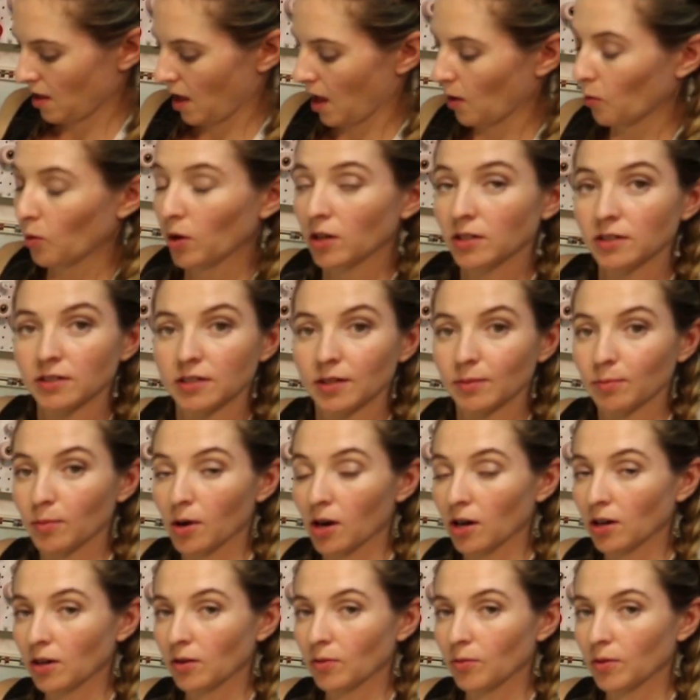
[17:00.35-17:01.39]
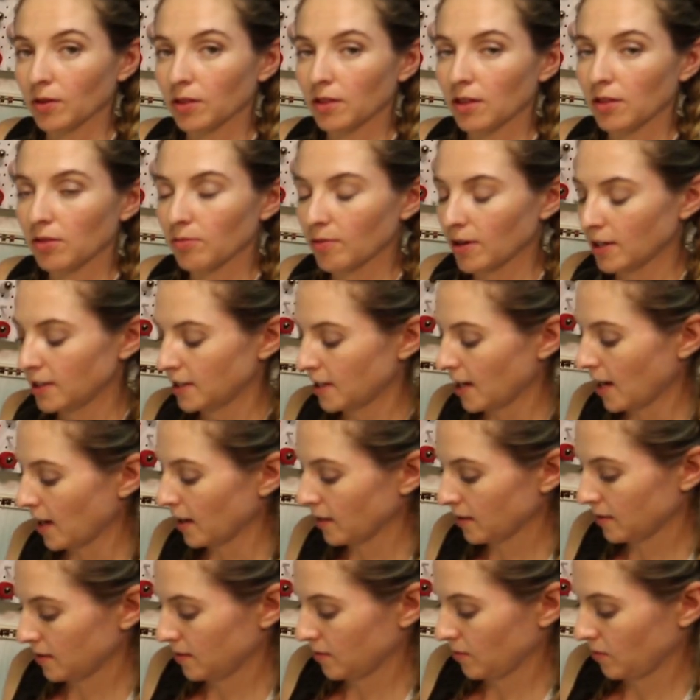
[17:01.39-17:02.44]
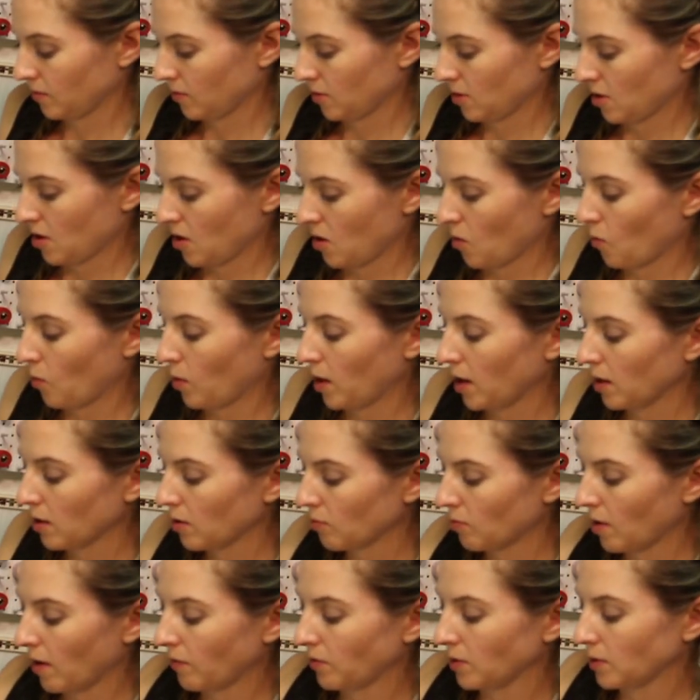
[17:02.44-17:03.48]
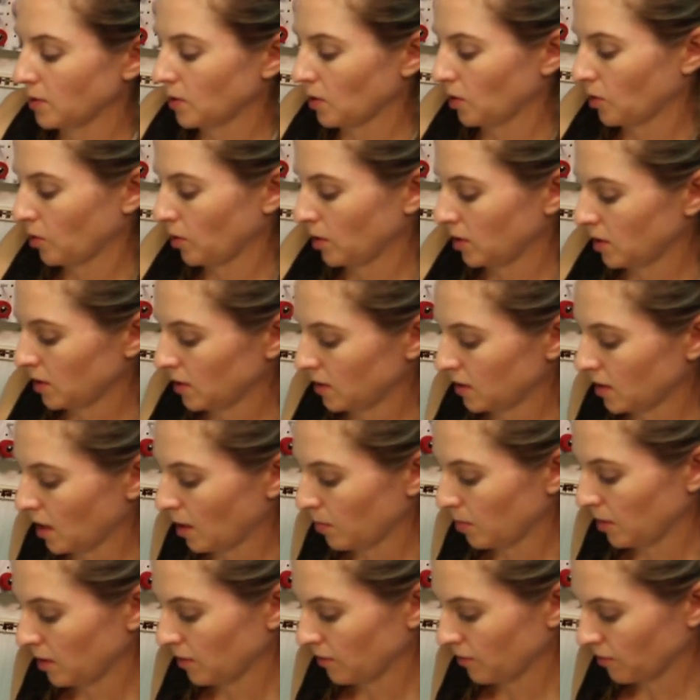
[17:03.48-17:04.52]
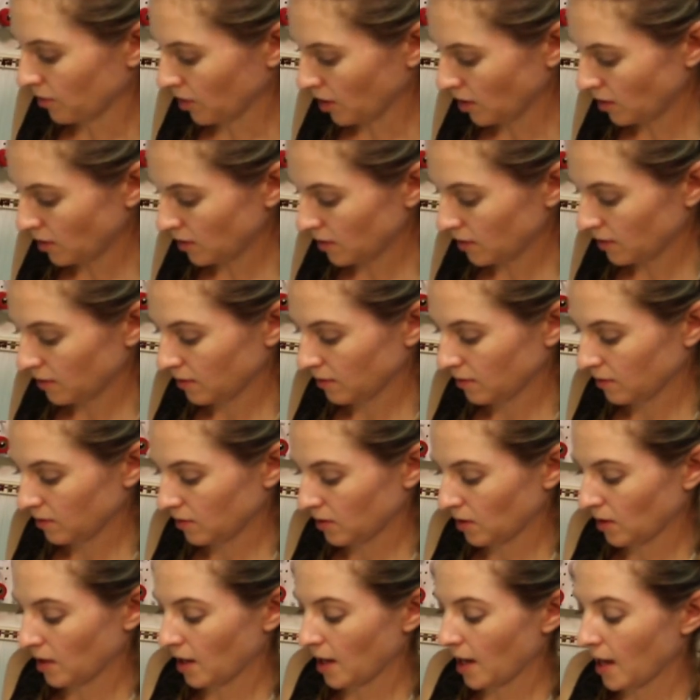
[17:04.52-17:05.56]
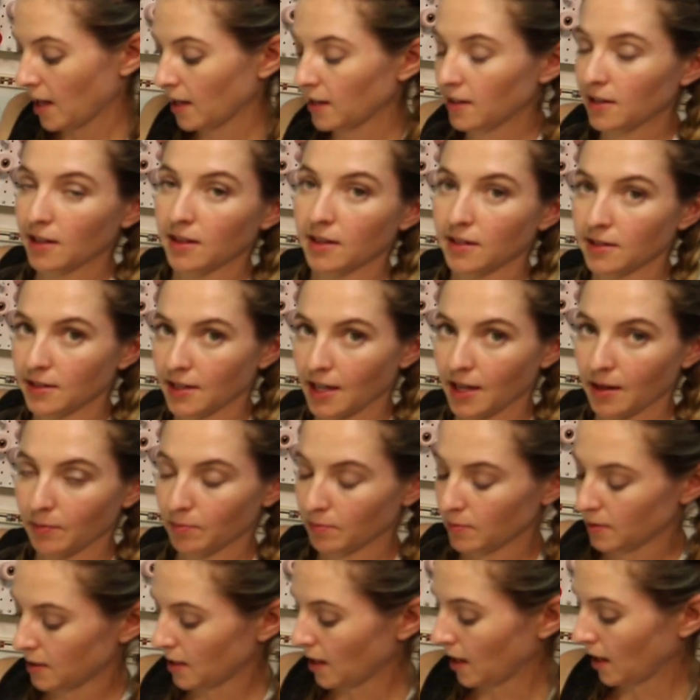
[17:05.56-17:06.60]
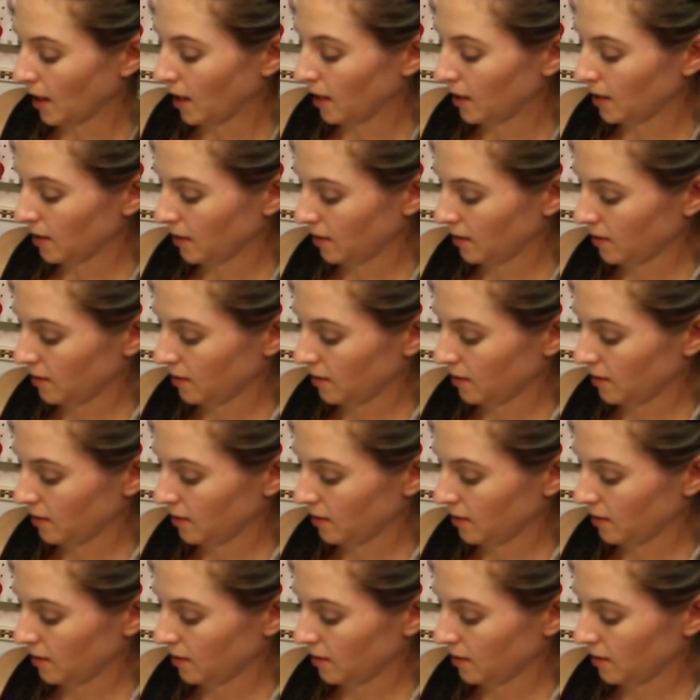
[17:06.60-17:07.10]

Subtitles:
I want to mark with the thread tacks where the ruffles are going to stop in the front, so they end at the same side